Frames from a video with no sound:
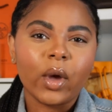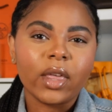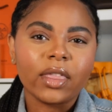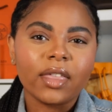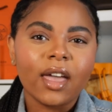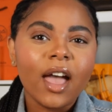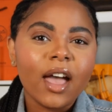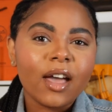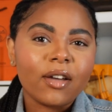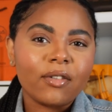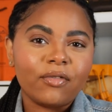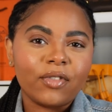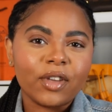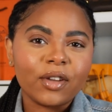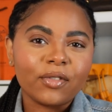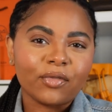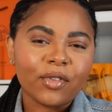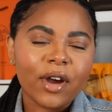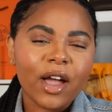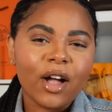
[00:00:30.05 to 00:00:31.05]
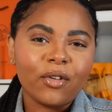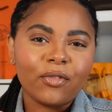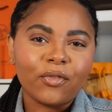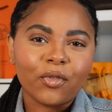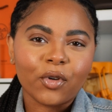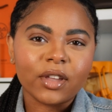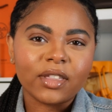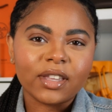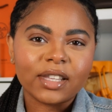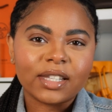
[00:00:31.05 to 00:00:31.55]
with Vivrelle
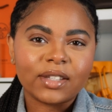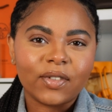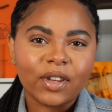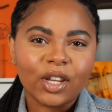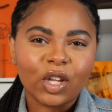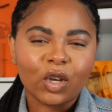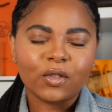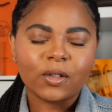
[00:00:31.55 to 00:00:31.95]
for this video.